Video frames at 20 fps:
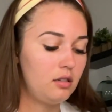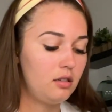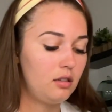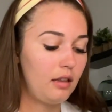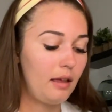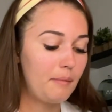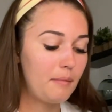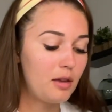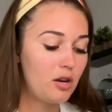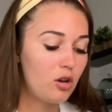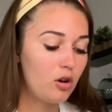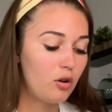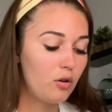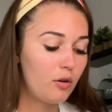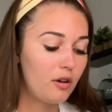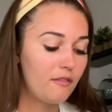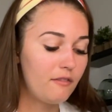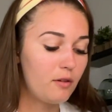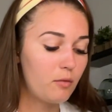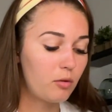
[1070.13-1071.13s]
let me know
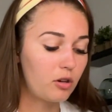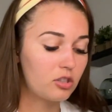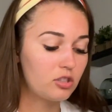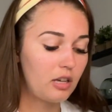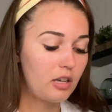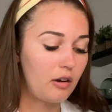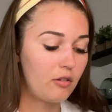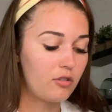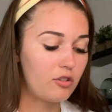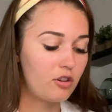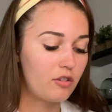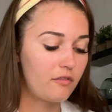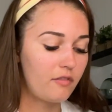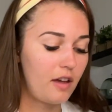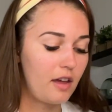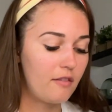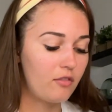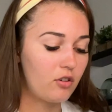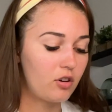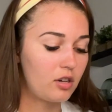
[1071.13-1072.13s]
if it works out in your
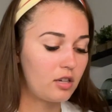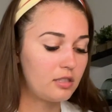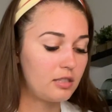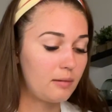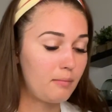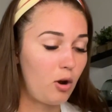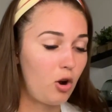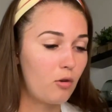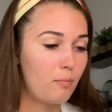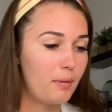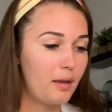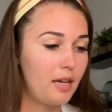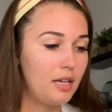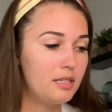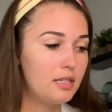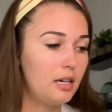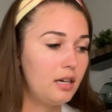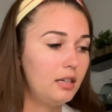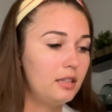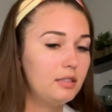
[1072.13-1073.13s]
favor because I'm hoping it
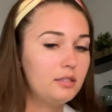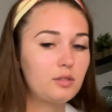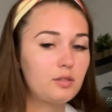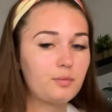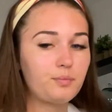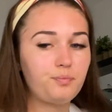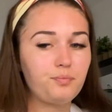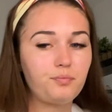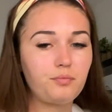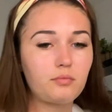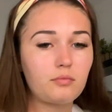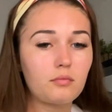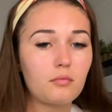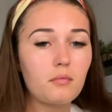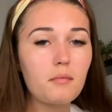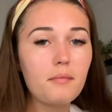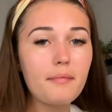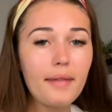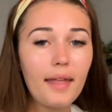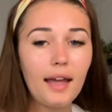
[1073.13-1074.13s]
does.
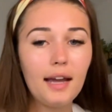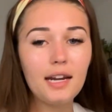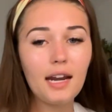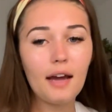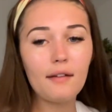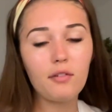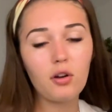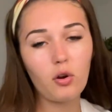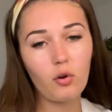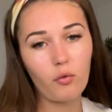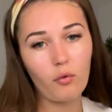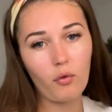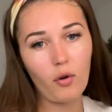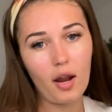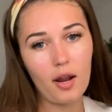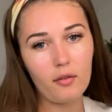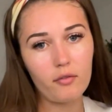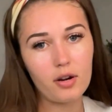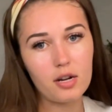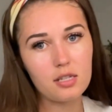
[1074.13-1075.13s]
And have a
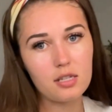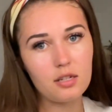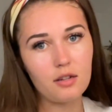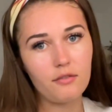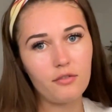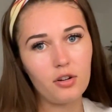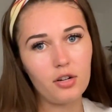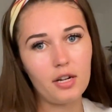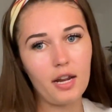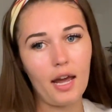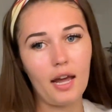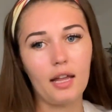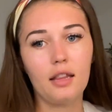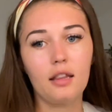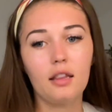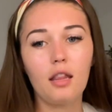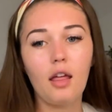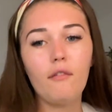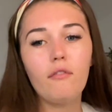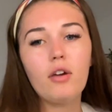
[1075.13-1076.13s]
great rest of your day.
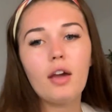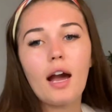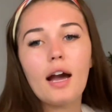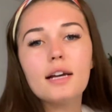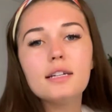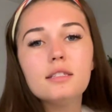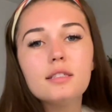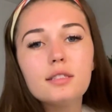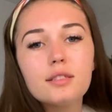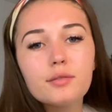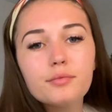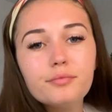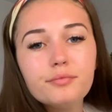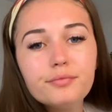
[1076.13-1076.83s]
Love you guys.